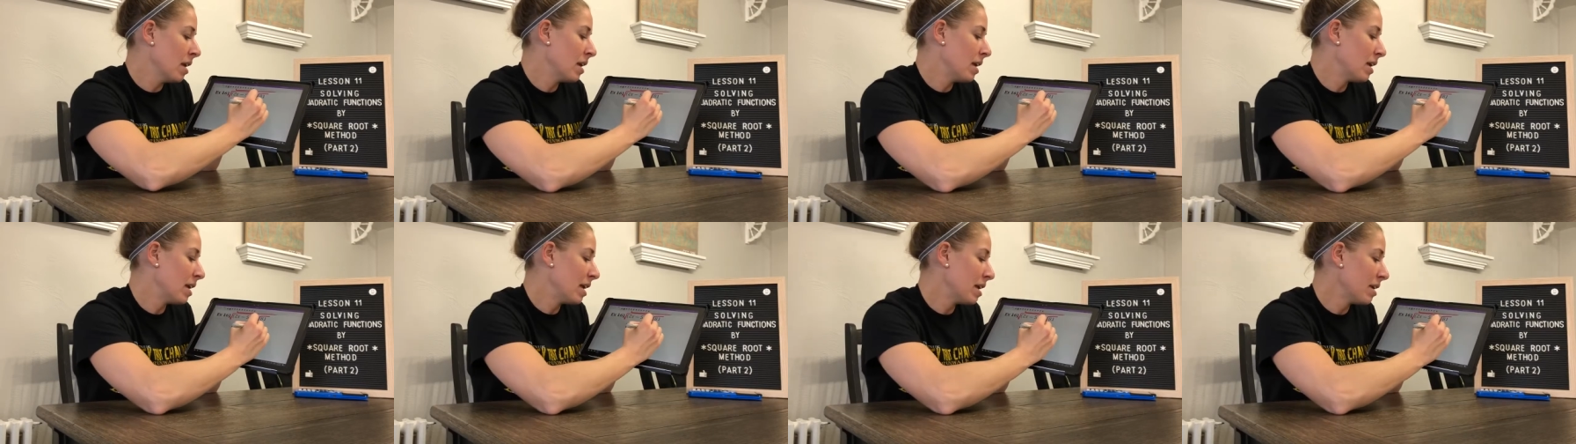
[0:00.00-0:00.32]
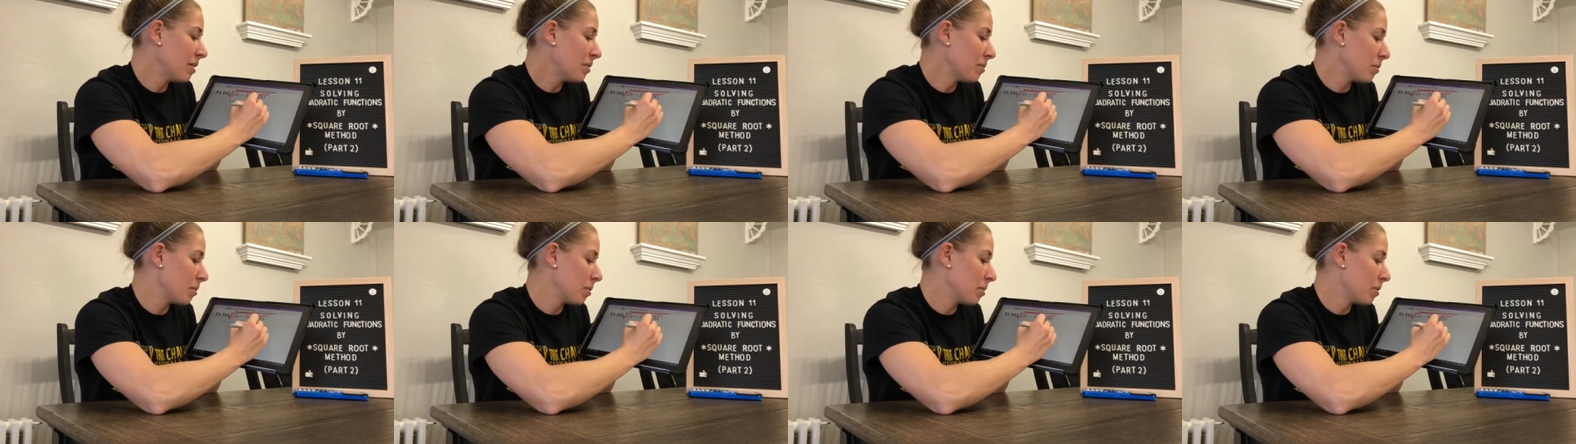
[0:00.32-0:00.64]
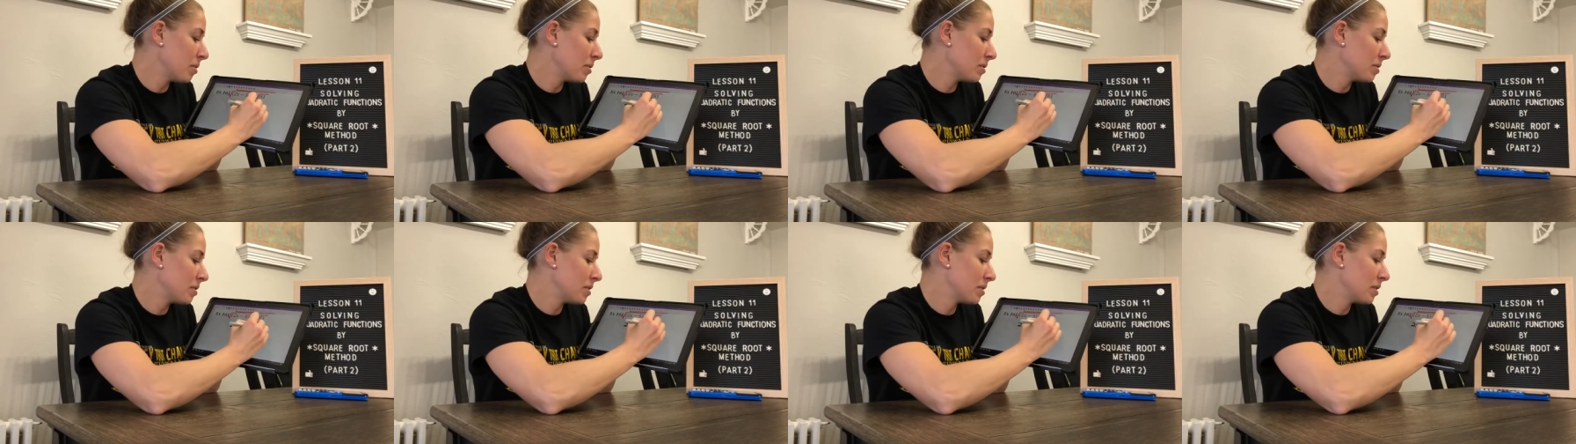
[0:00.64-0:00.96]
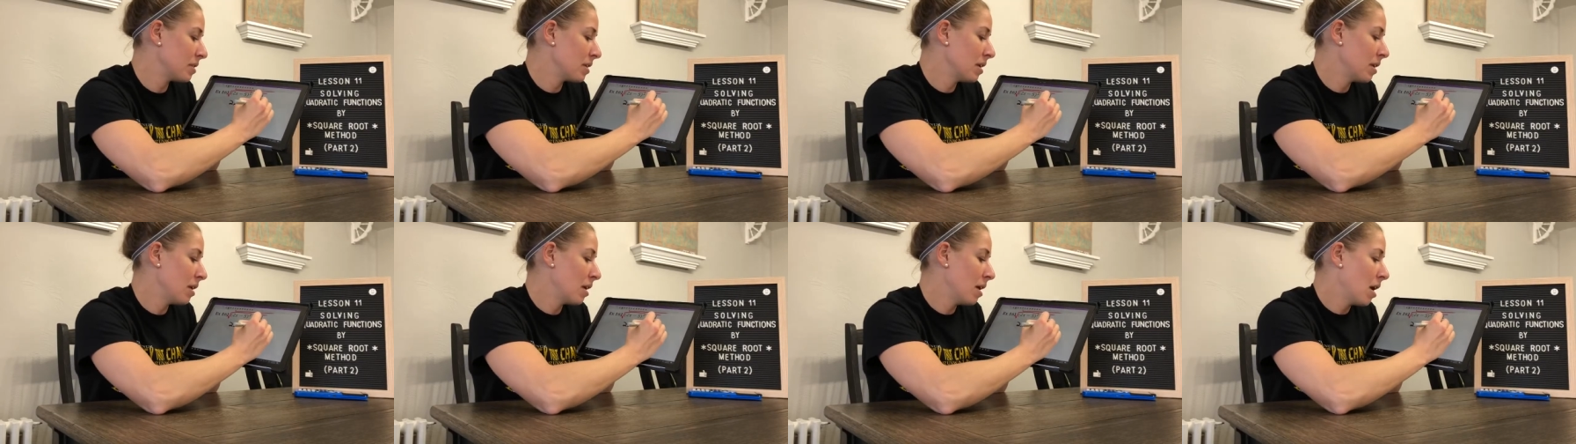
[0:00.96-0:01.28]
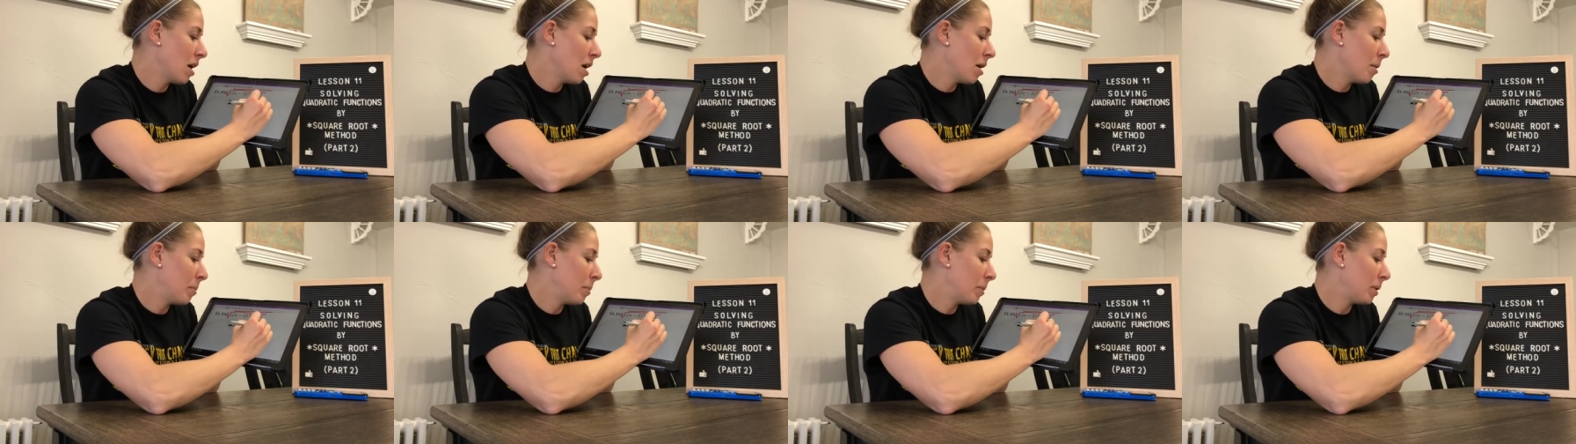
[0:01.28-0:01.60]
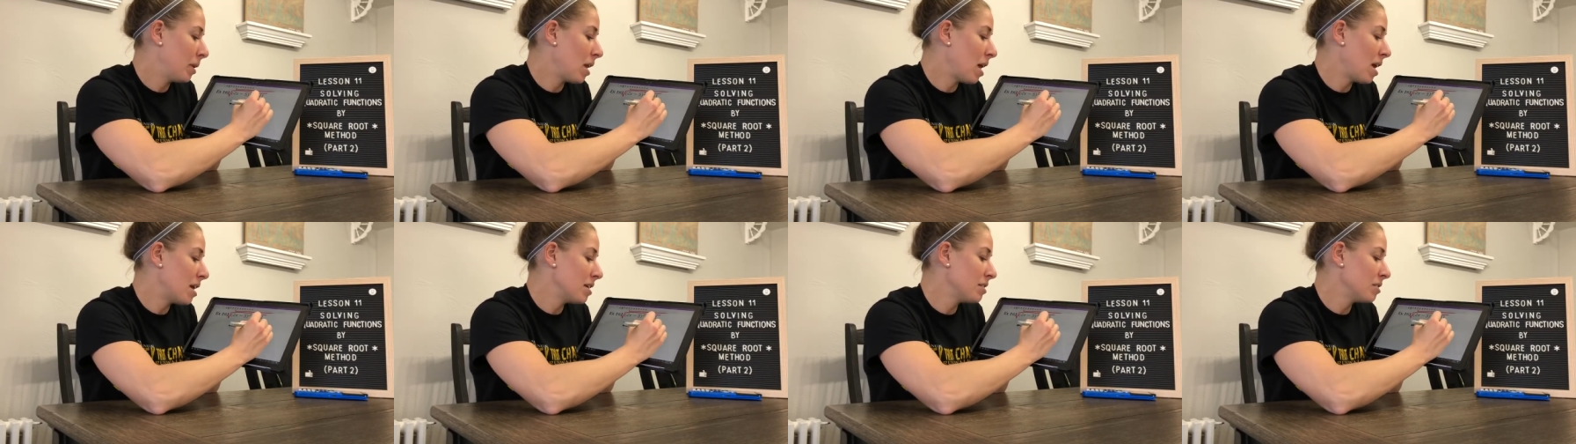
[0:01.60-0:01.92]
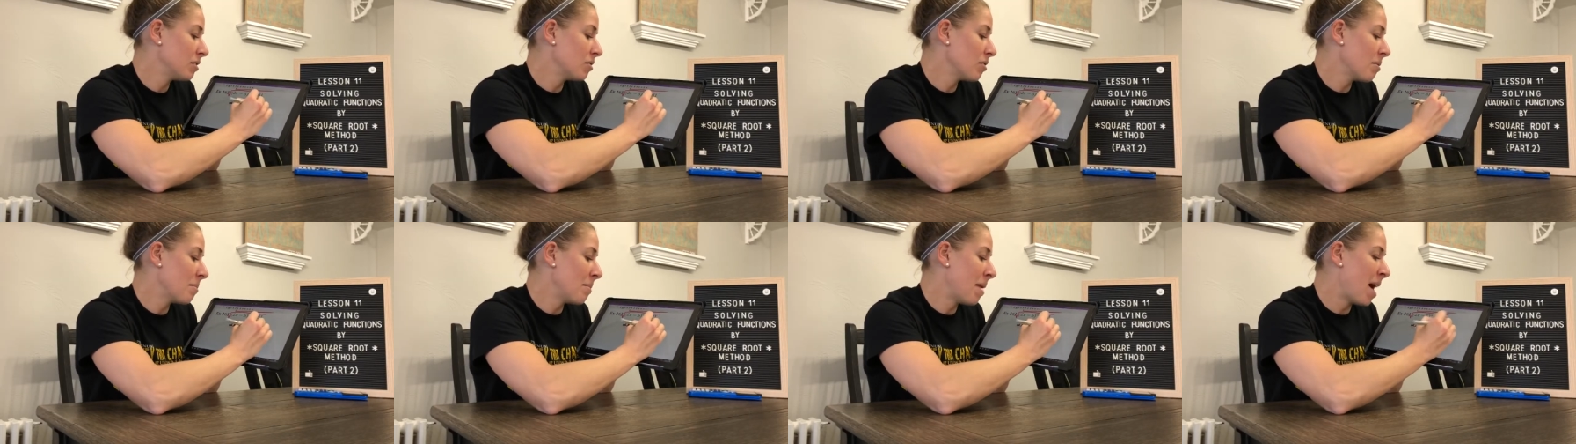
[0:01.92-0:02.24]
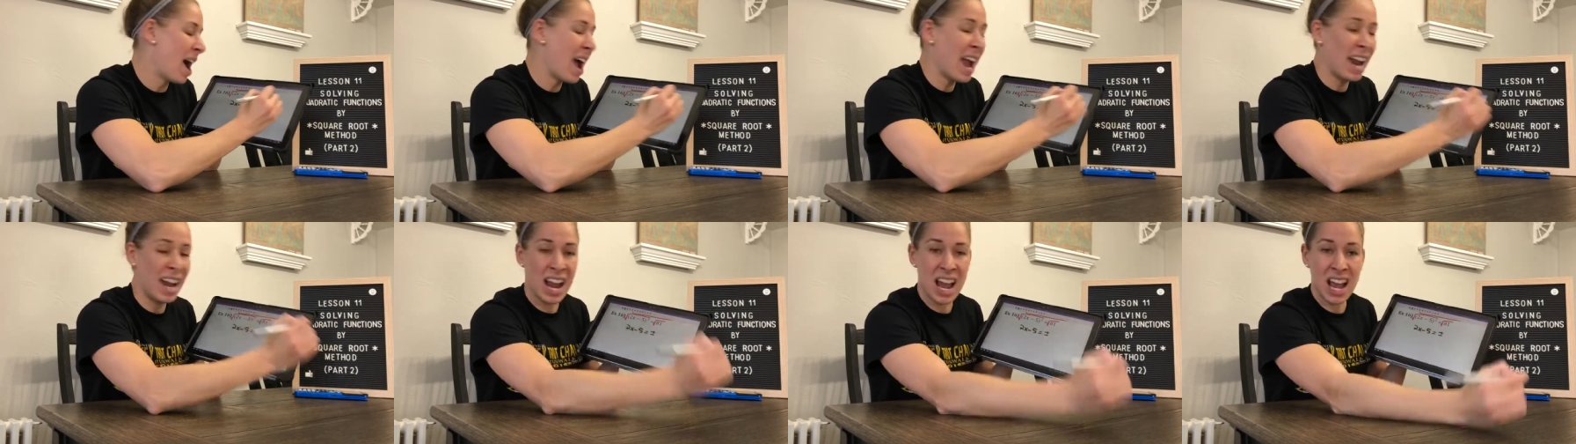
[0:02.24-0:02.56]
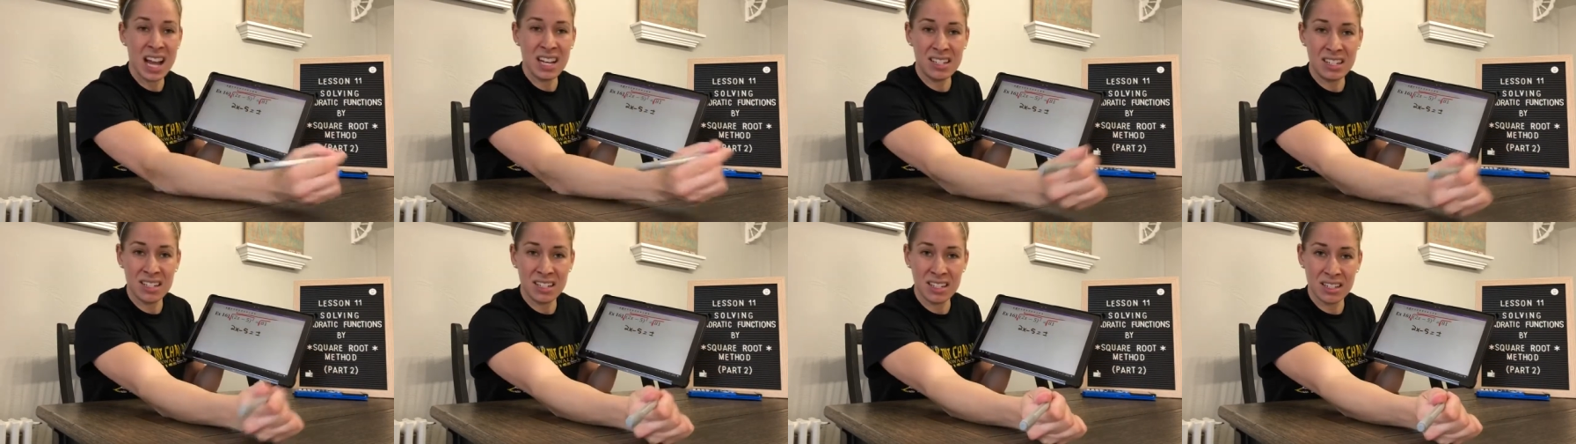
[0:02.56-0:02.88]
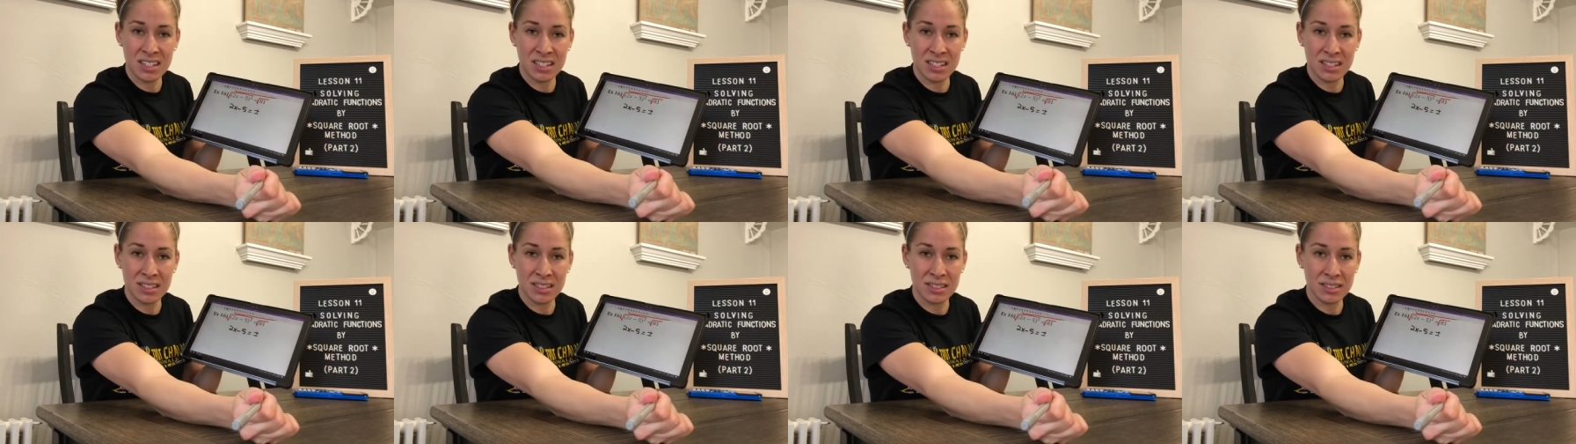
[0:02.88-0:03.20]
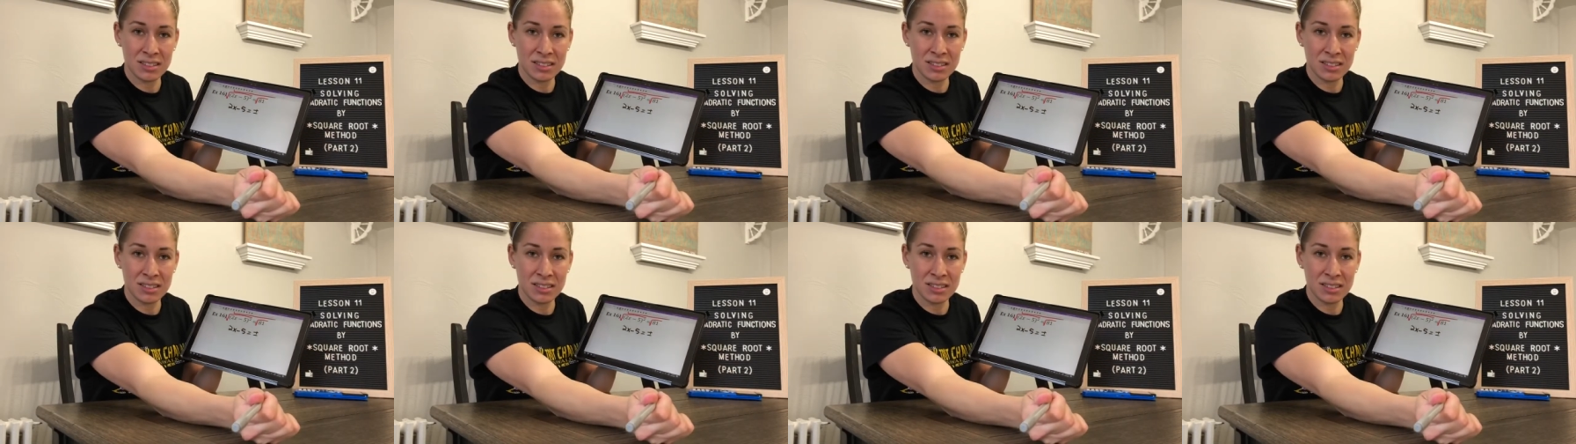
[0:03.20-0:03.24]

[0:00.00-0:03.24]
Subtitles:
equals plus or minus,